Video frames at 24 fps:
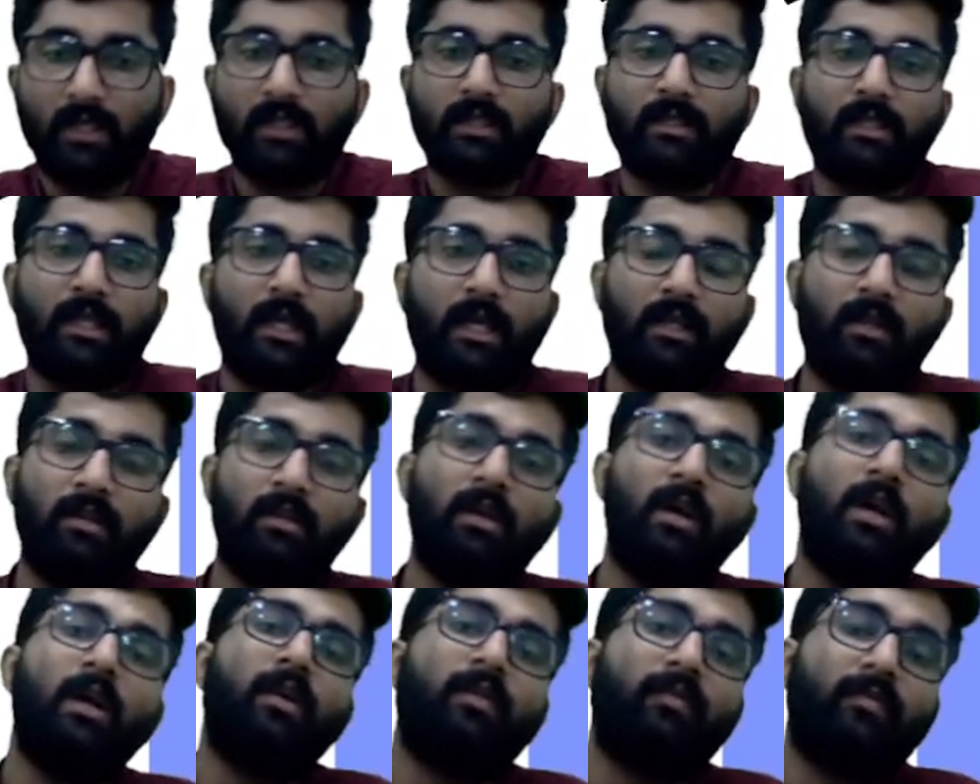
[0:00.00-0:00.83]
then
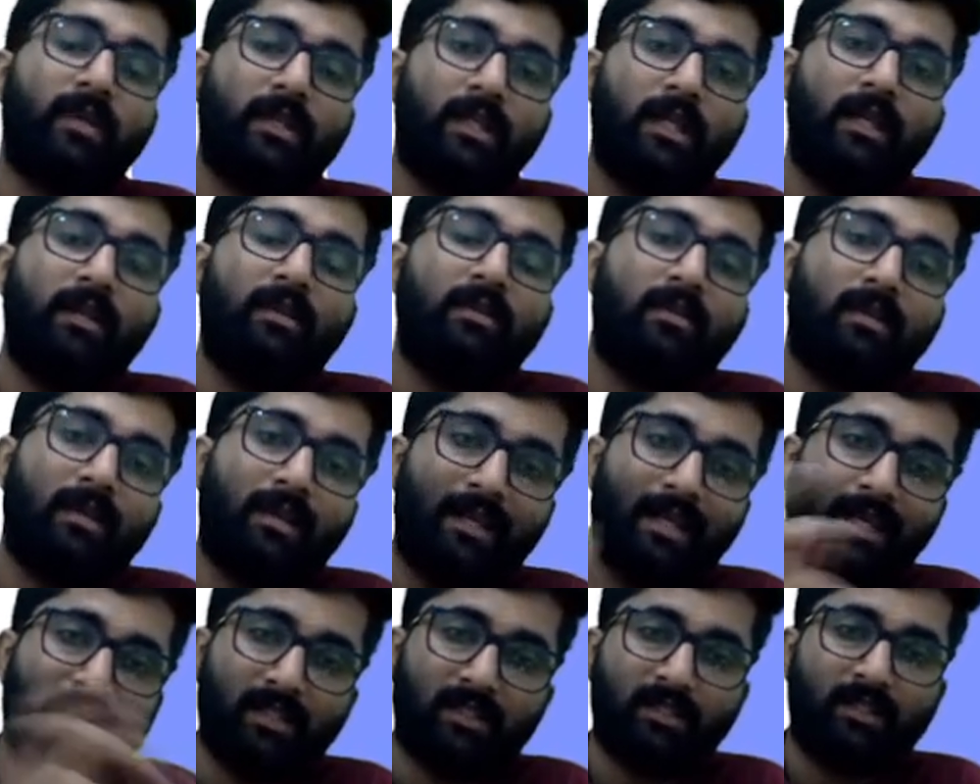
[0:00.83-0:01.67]
within
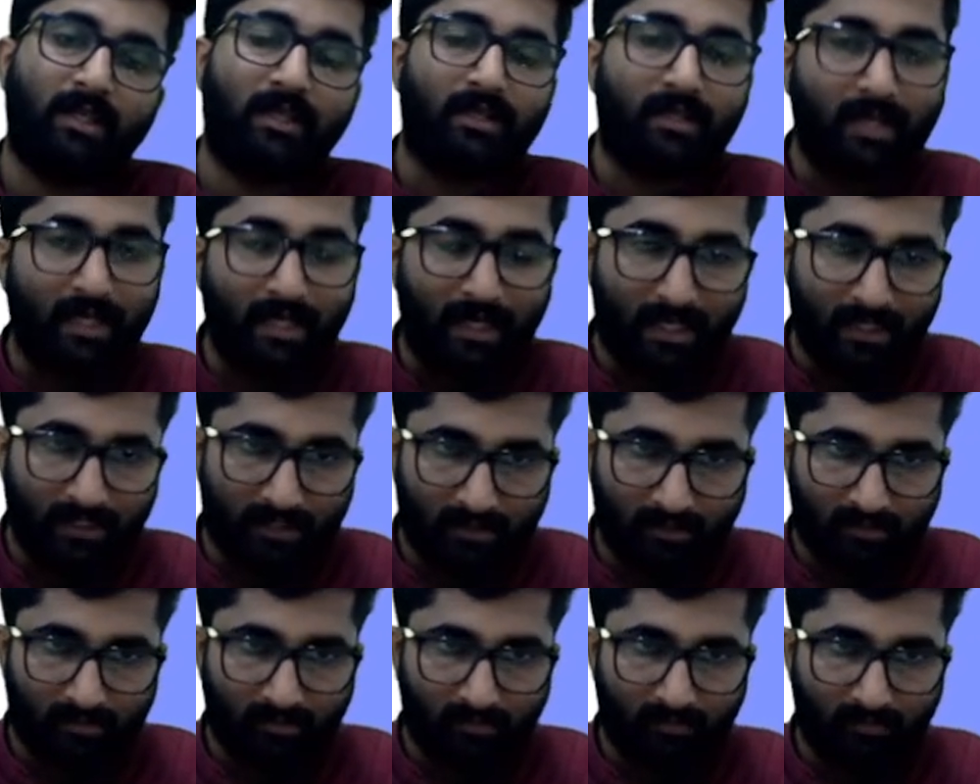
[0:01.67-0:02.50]
next 30 days